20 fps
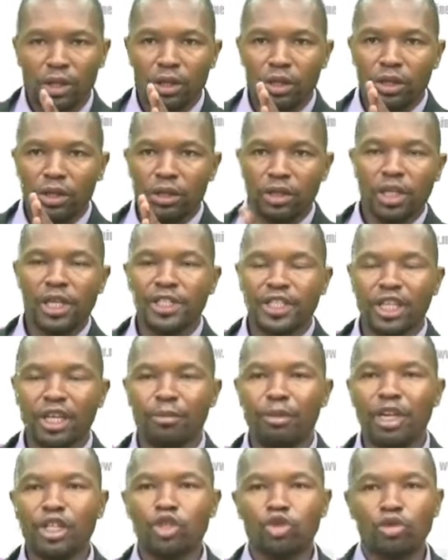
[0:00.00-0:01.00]
the
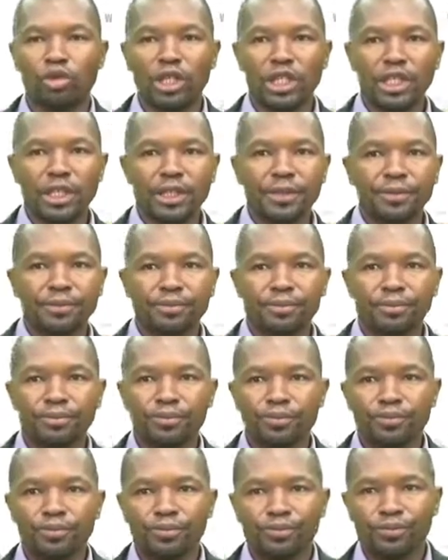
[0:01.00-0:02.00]
symmetry,
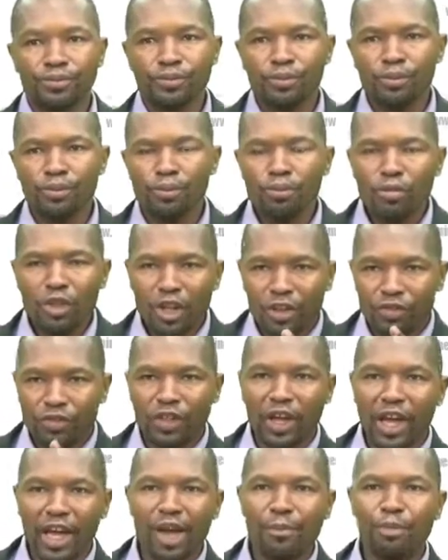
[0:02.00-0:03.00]
the
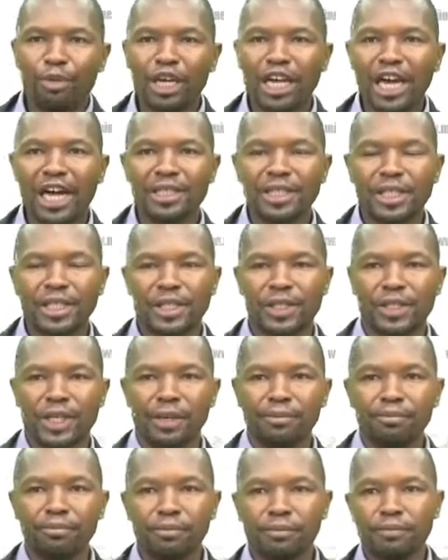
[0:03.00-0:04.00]
apical
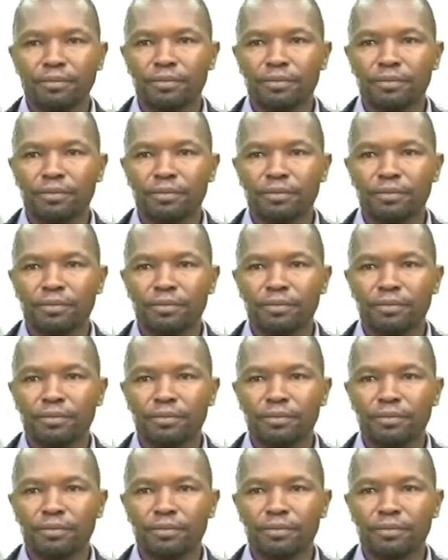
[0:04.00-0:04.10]
system,